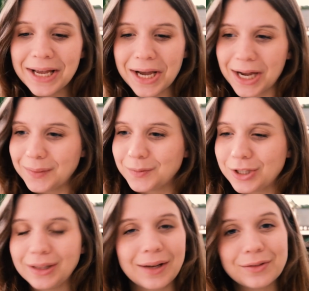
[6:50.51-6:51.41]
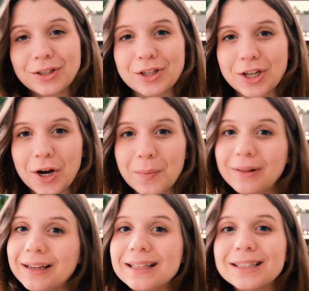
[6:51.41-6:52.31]
Um, she loves to share
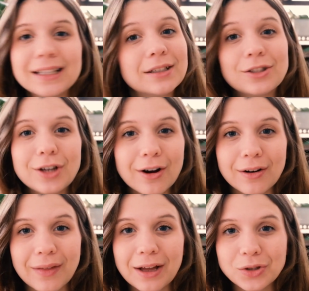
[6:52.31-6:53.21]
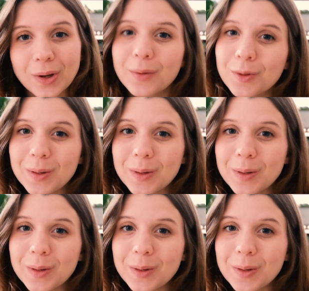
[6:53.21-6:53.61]
plants and share that joy with